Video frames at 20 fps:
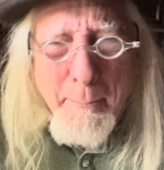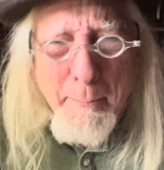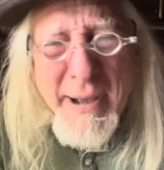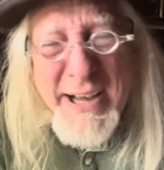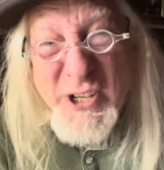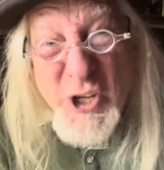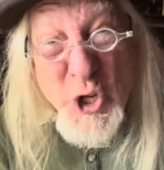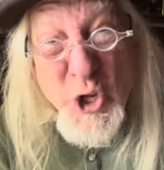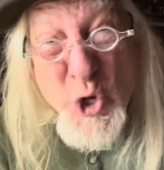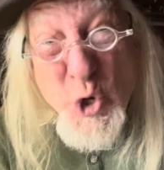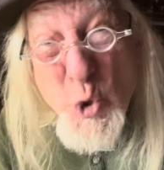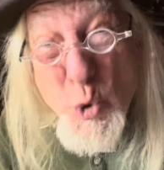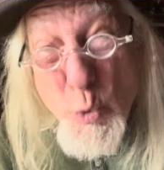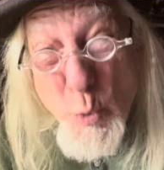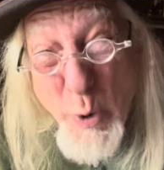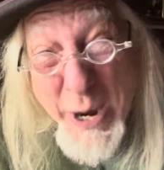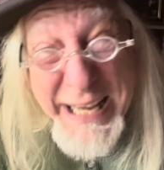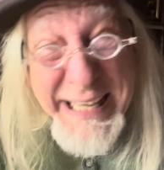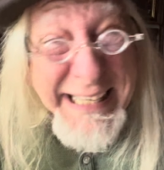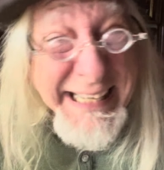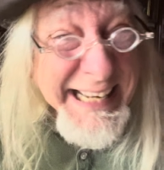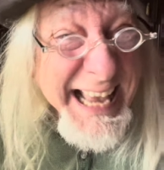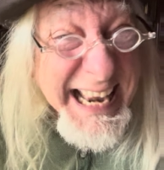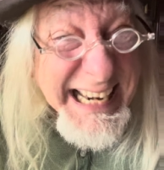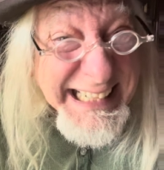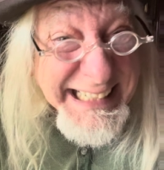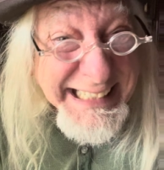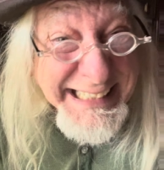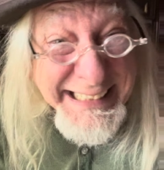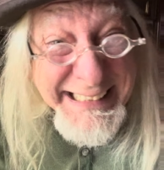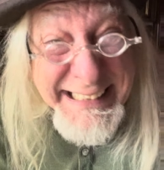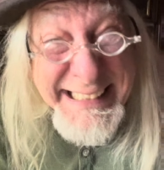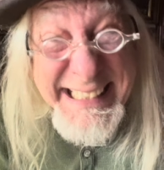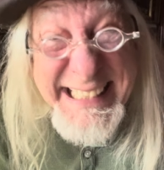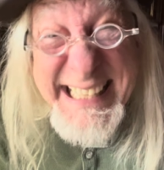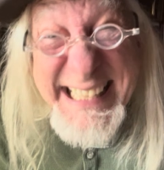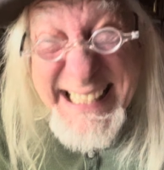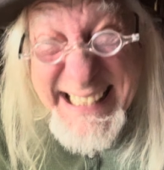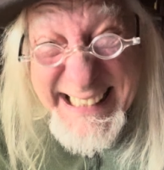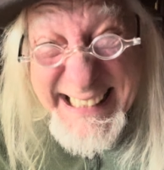but you ain't
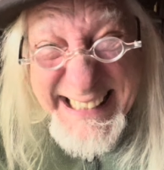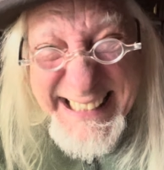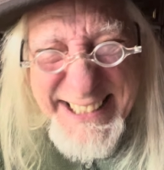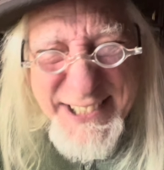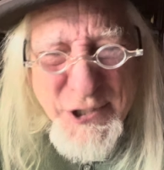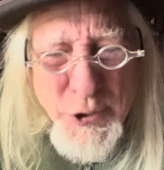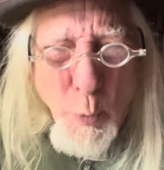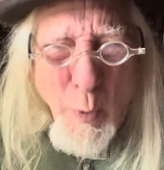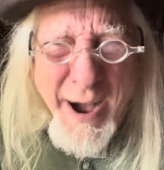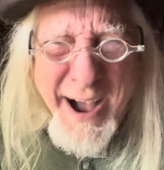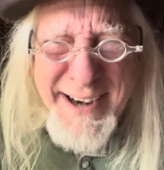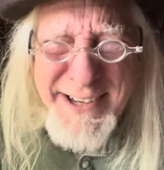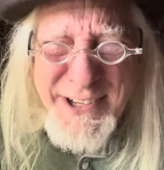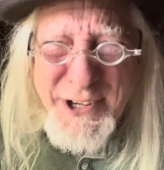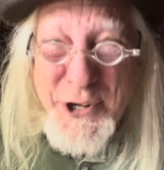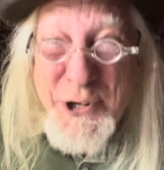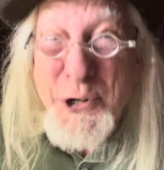getting diddly squat,